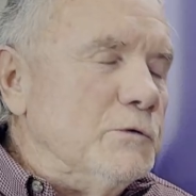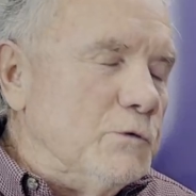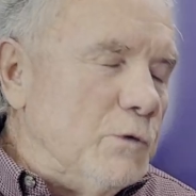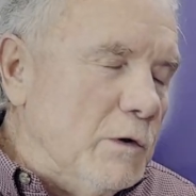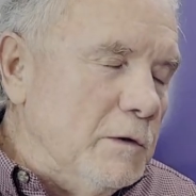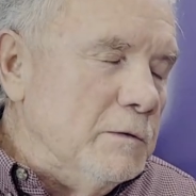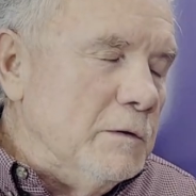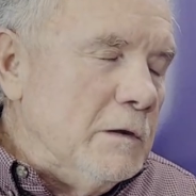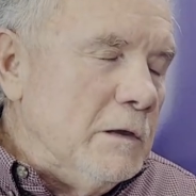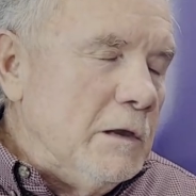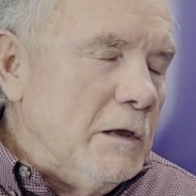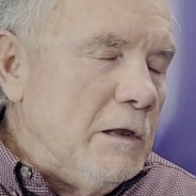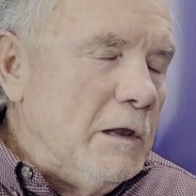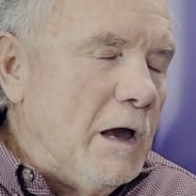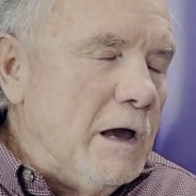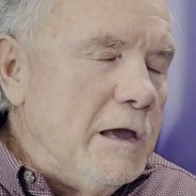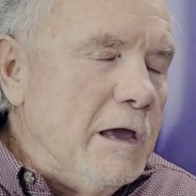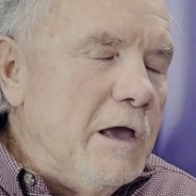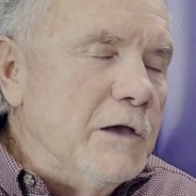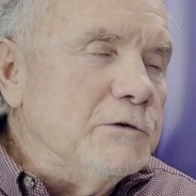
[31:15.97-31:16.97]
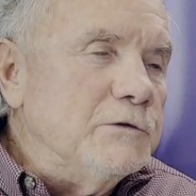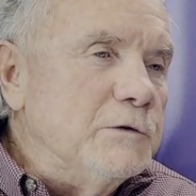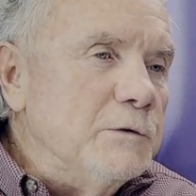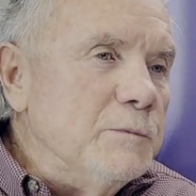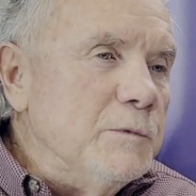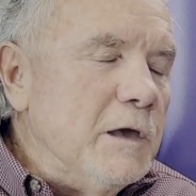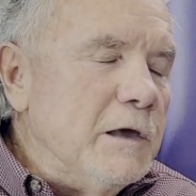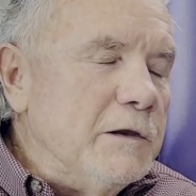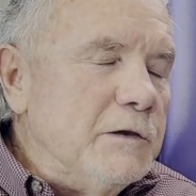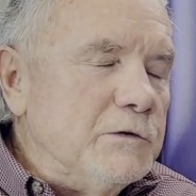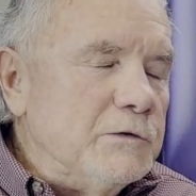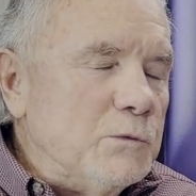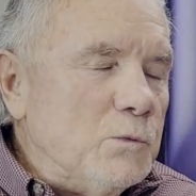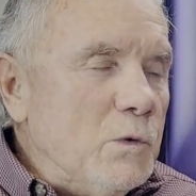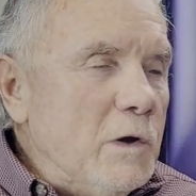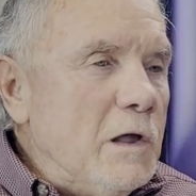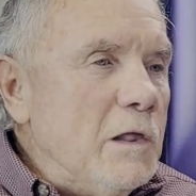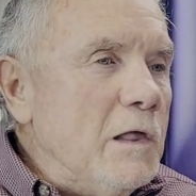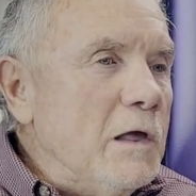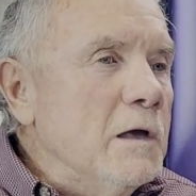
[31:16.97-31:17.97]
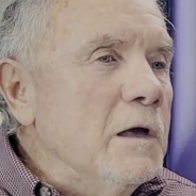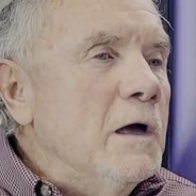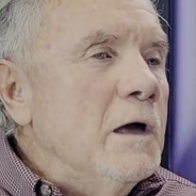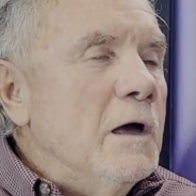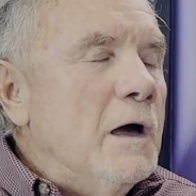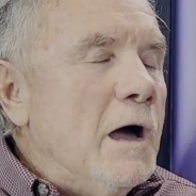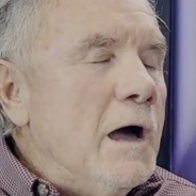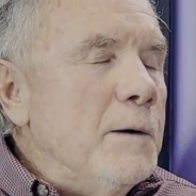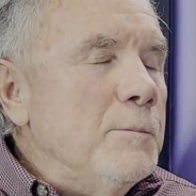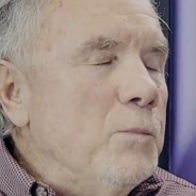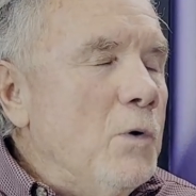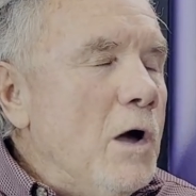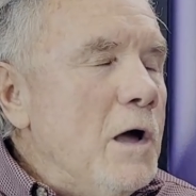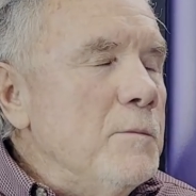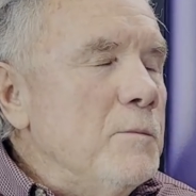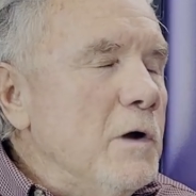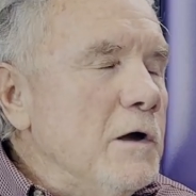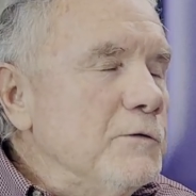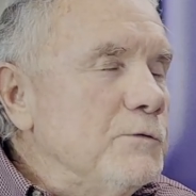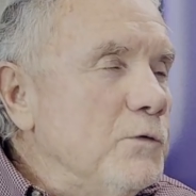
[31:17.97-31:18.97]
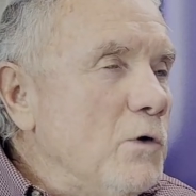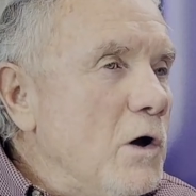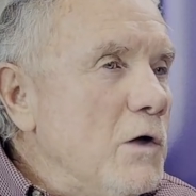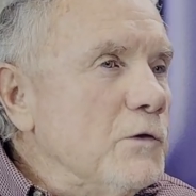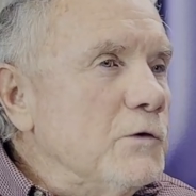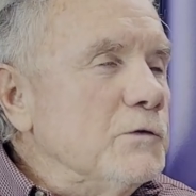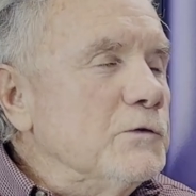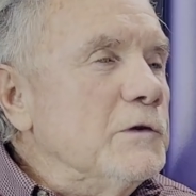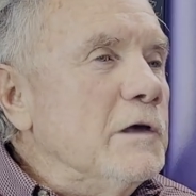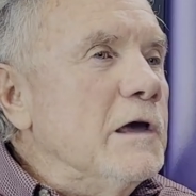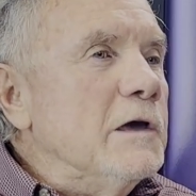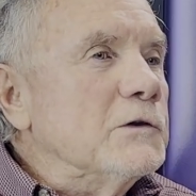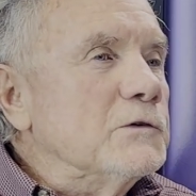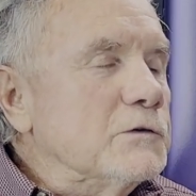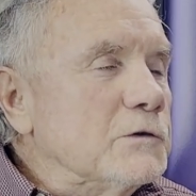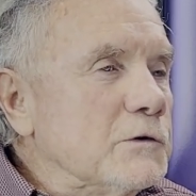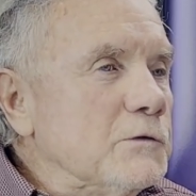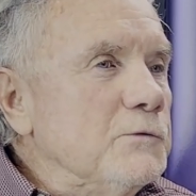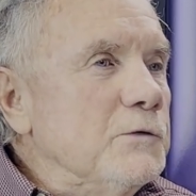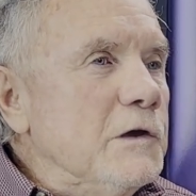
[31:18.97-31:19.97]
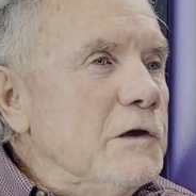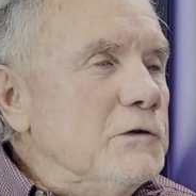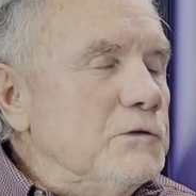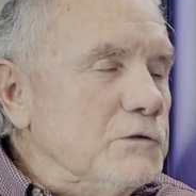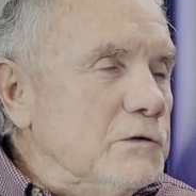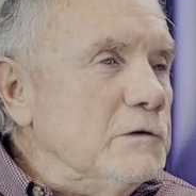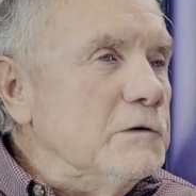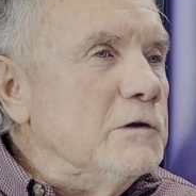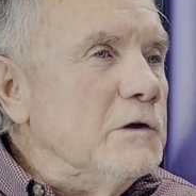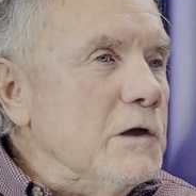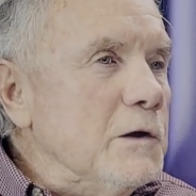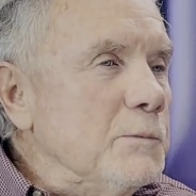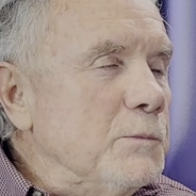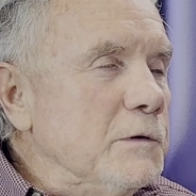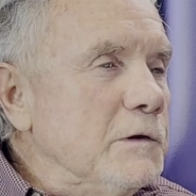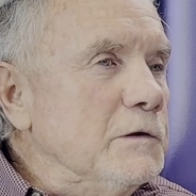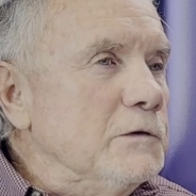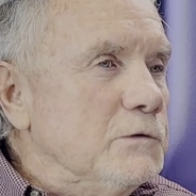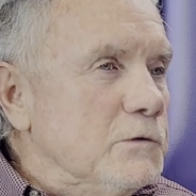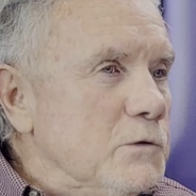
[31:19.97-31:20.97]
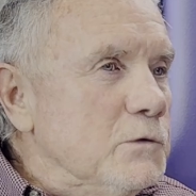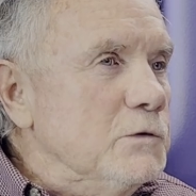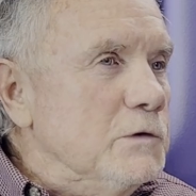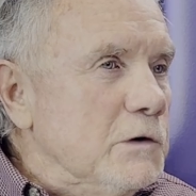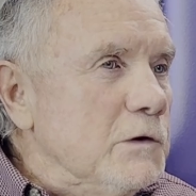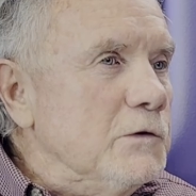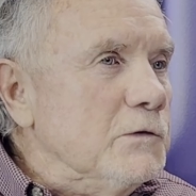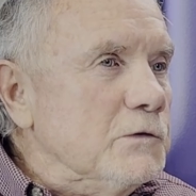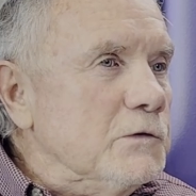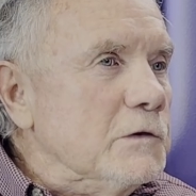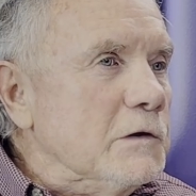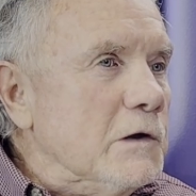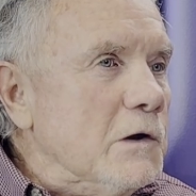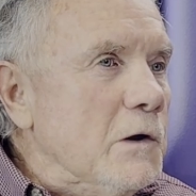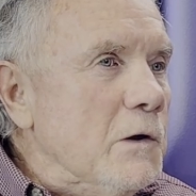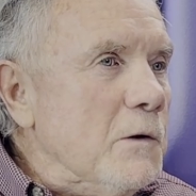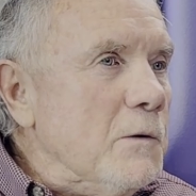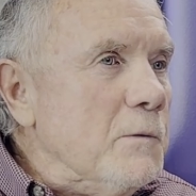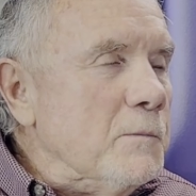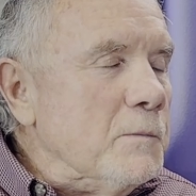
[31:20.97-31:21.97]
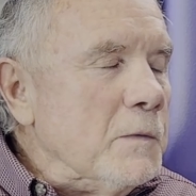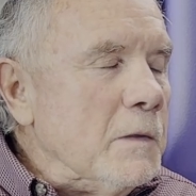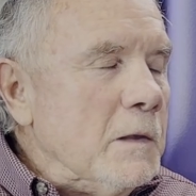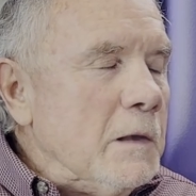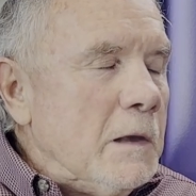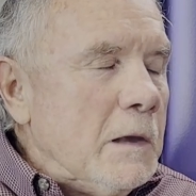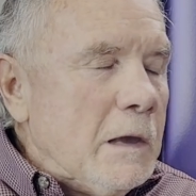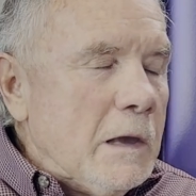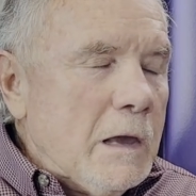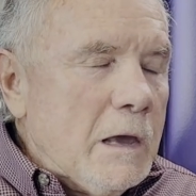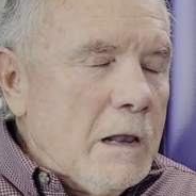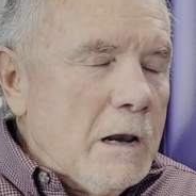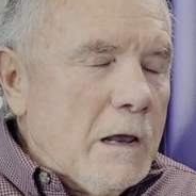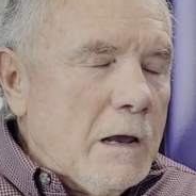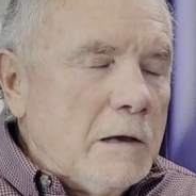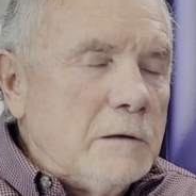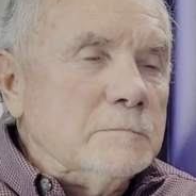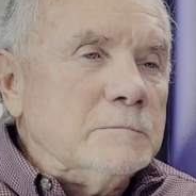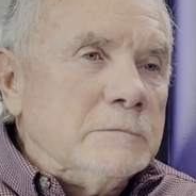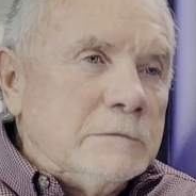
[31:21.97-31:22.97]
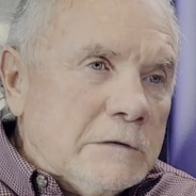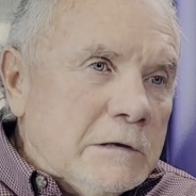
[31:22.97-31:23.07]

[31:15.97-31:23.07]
So I asked him that. He said, well, I bought my father's excavation company 2 years ago. And